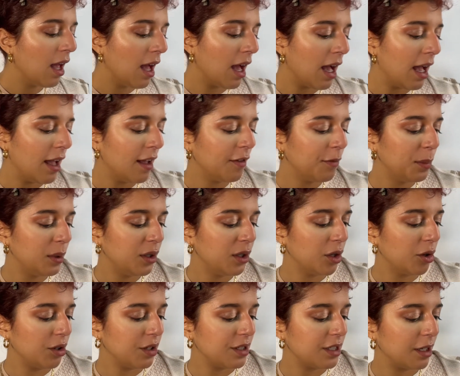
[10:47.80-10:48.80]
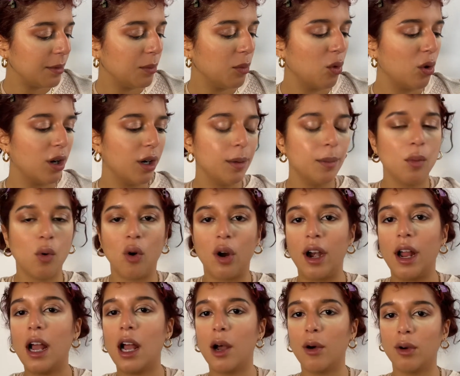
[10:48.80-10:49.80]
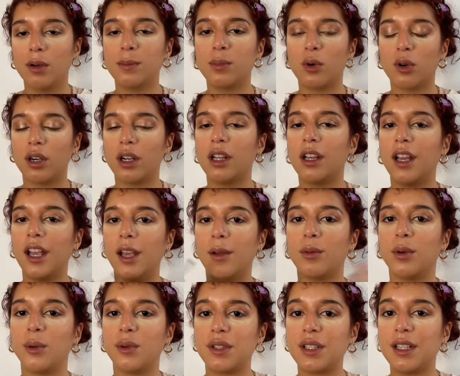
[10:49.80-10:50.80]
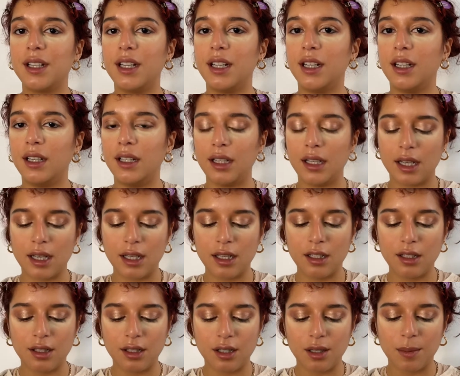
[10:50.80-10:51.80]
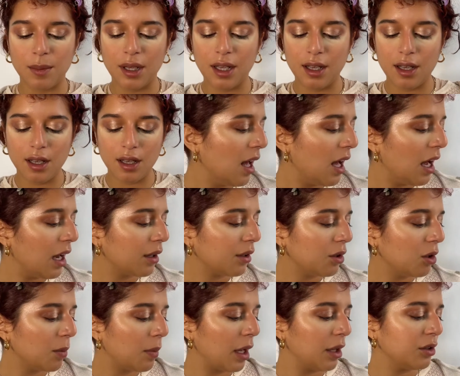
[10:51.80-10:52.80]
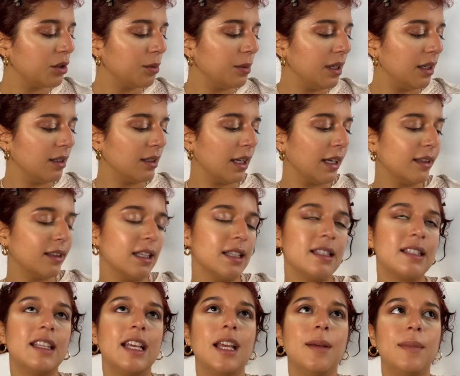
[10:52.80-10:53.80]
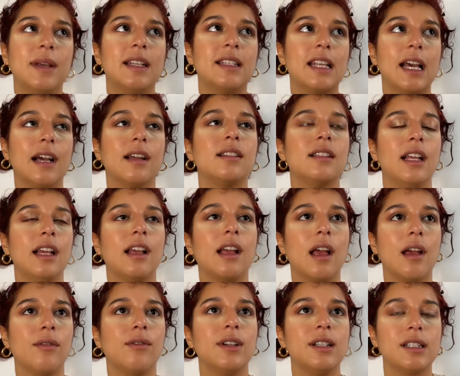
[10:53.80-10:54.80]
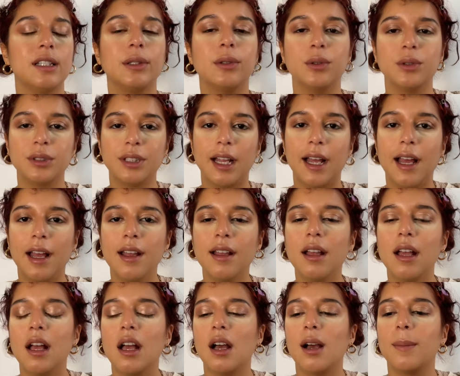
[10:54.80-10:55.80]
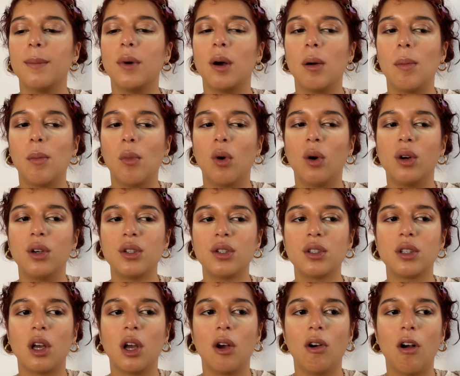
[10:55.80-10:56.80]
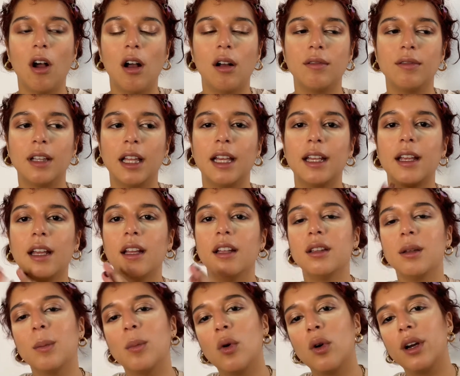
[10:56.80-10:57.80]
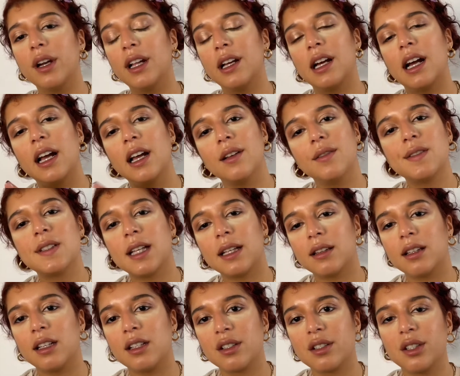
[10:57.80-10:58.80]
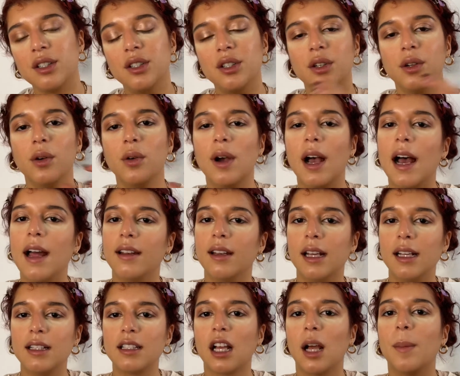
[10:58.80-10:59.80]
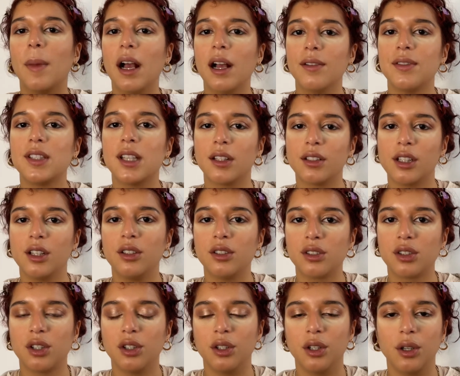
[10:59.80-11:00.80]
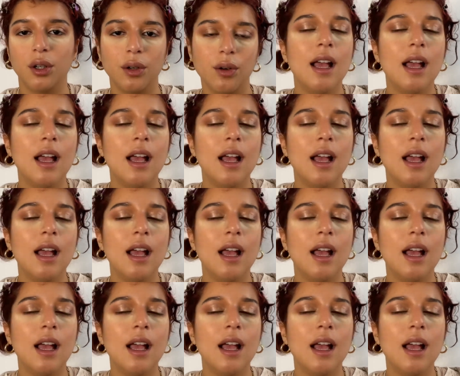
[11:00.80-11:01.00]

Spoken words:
I have been noticing more and more how important a routine is to me. I don't know about doing like the same exact thing every single day, but more so of like in the morning I have set things to do, at nighttime I have set things to do,